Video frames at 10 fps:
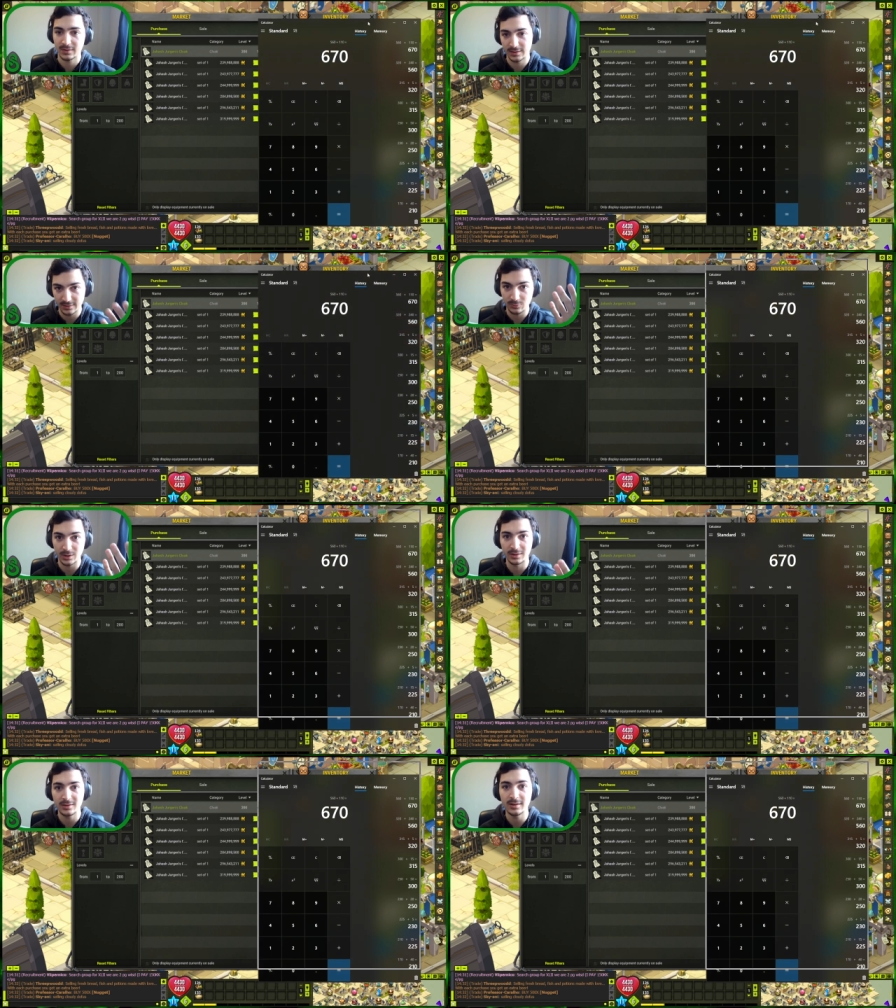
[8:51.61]
and that's what
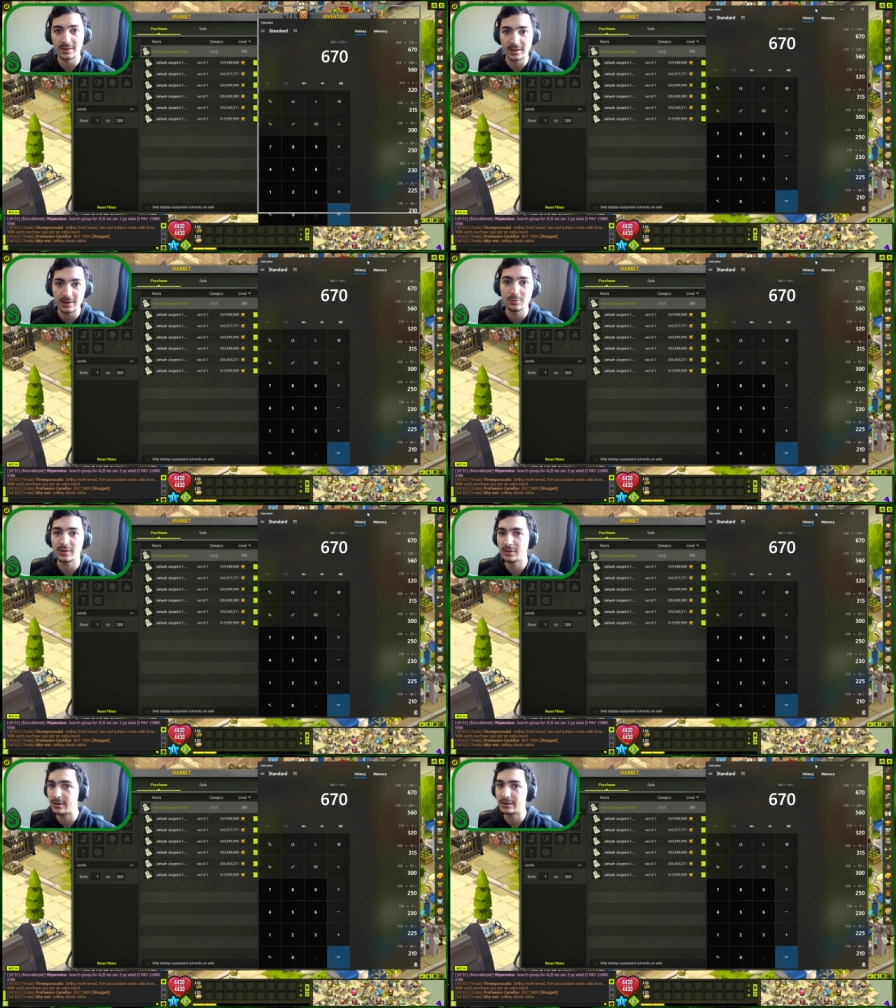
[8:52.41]
I thought. And then I was
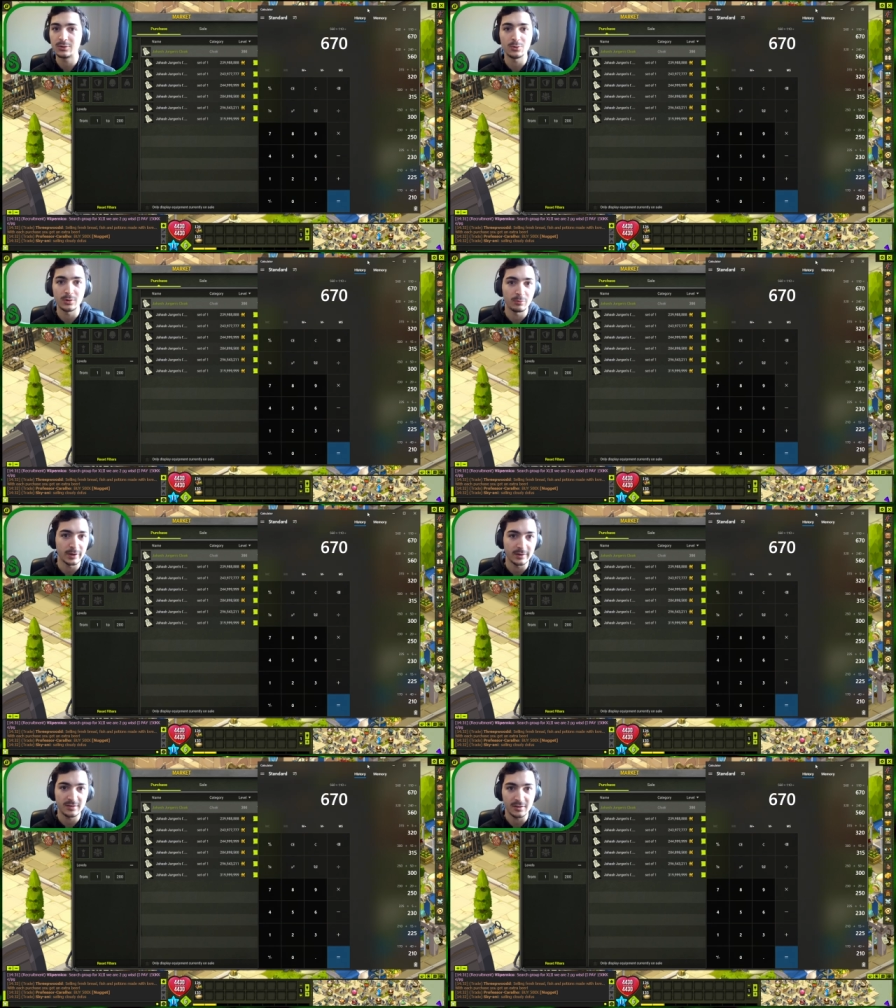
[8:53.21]
like, all right, cool, I'm
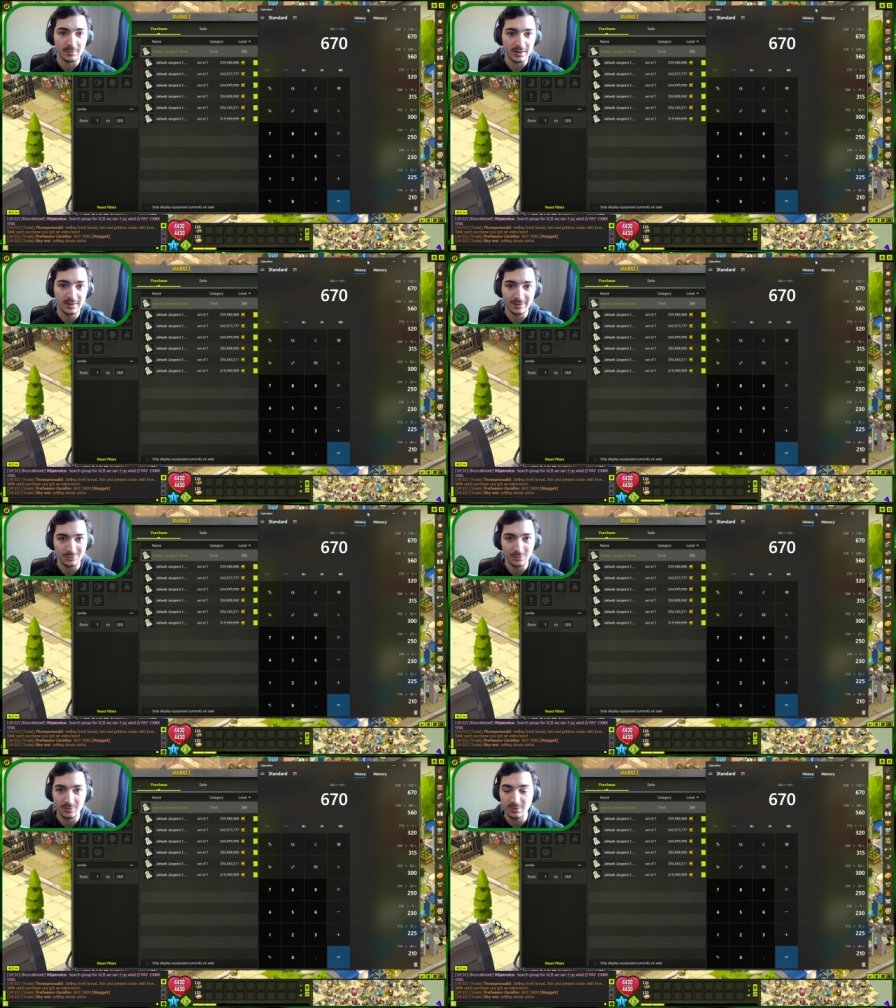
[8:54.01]
ready to sell my gear,
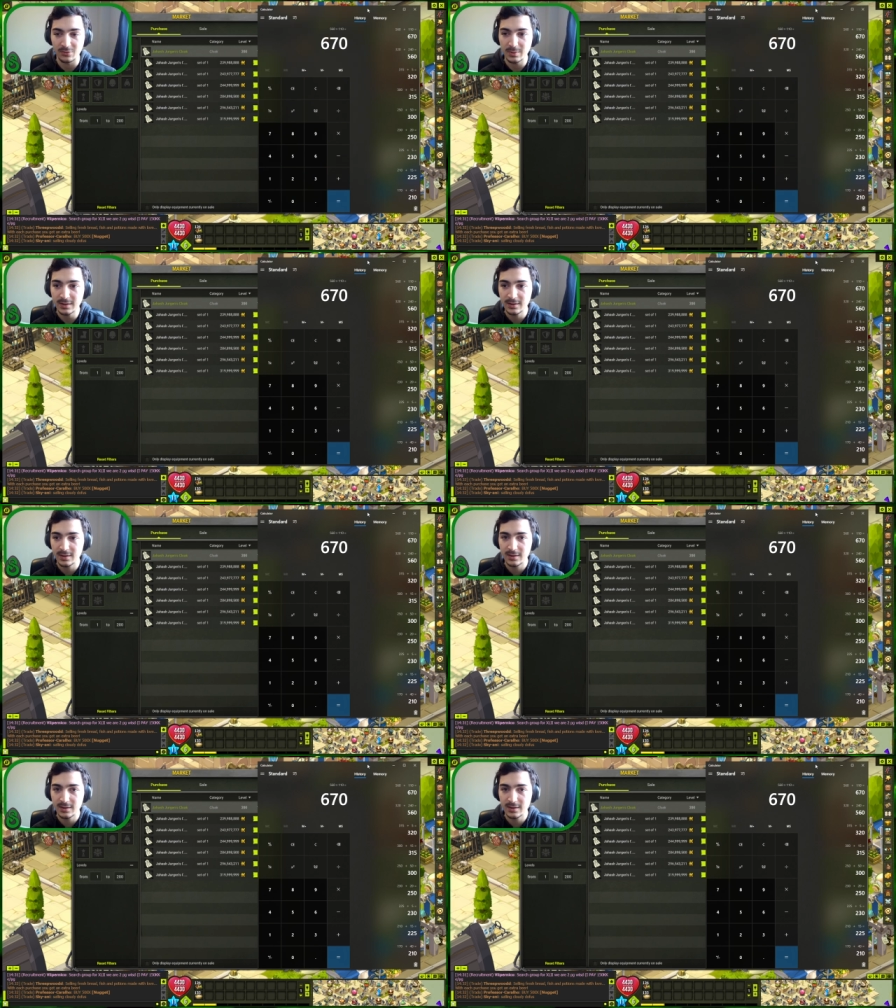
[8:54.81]
do some PvP,